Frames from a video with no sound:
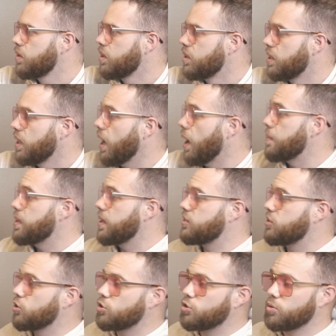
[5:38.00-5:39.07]
Yeah, I mean, that's
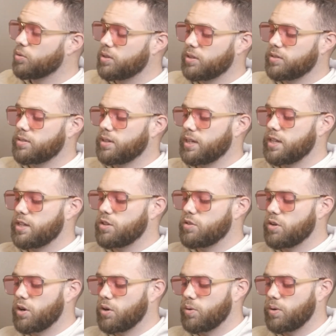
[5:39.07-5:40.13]
so true because,
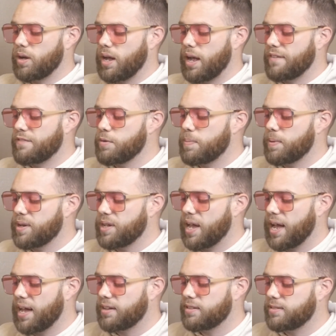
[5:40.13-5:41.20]
everybody
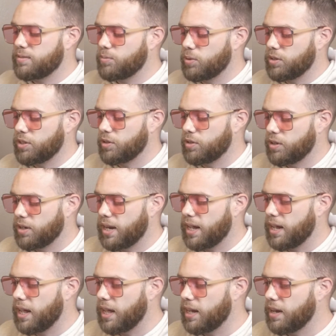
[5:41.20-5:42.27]
has what they're good
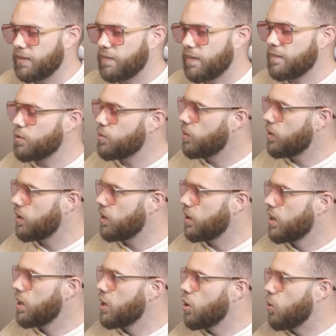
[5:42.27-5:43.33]
at, and if
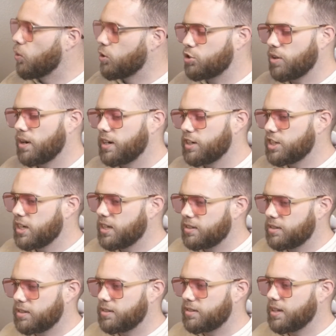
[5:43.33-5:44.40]
everyone was trying to
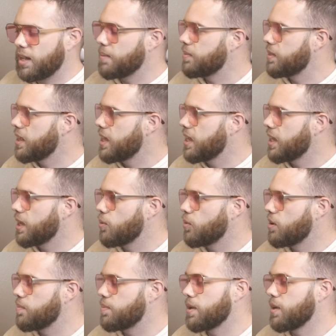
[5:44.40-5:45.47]
chase the same thing, it
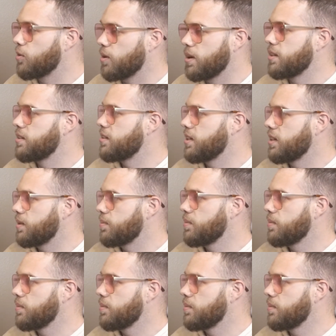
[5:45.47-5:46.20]
wouldn't be a great team.